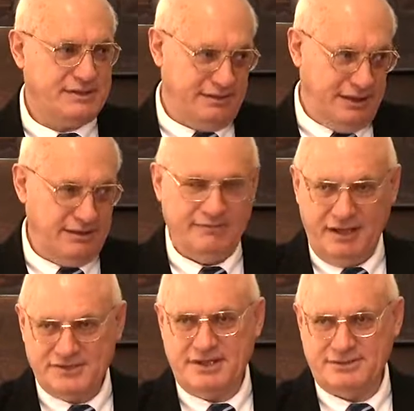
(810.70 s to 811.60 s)
at the end of
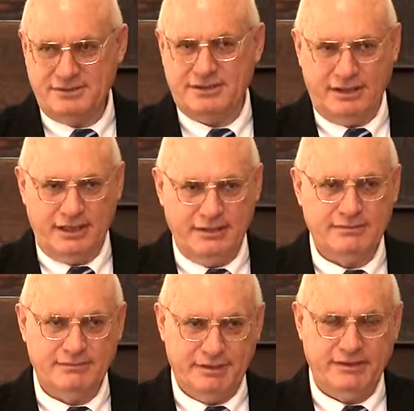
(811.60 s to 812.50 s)
our session today,
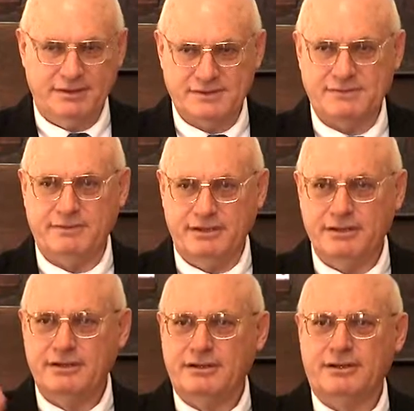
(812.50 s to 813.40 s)
because when
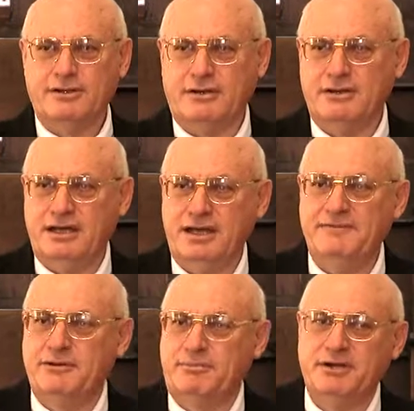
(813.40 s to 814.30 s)
God
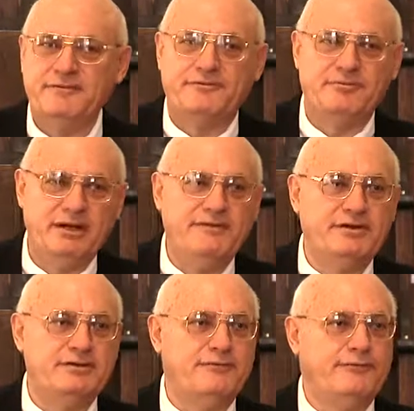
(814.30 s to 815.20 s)
gave the bread from heaven
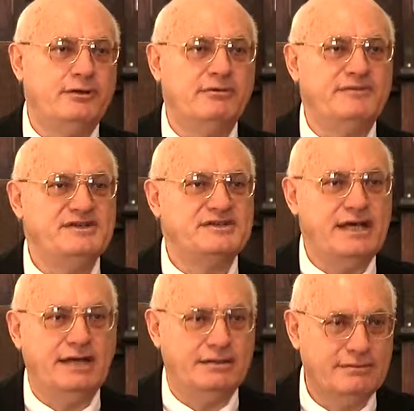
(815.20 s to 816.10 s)
in the form of his
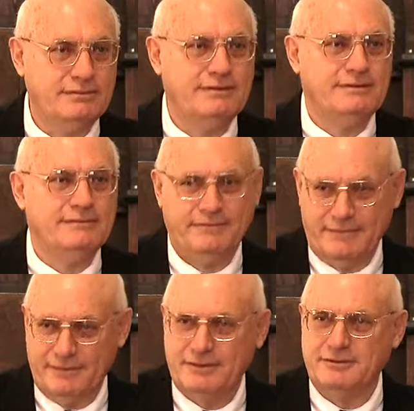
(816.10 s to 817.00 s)
son,
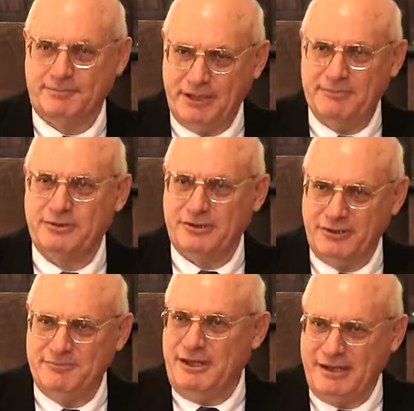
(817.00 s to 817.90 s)
the people to
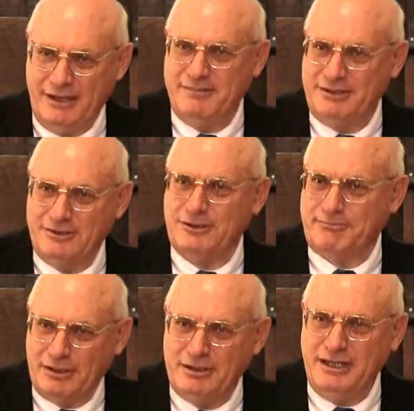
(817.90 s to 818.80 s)
whom he came did not
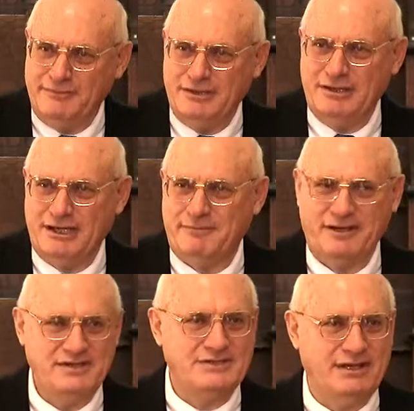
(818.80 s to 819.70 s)
believe in
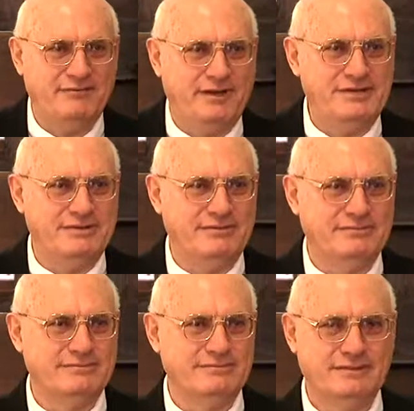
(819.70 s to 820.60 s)
Yahweh's salvation.
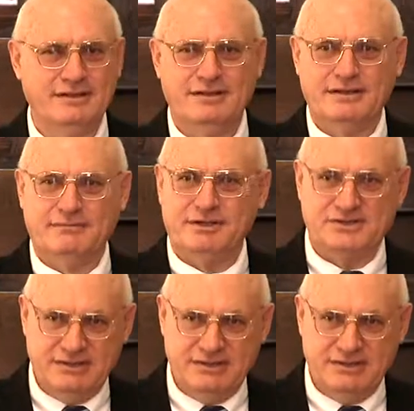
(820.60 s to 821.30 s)
We're going to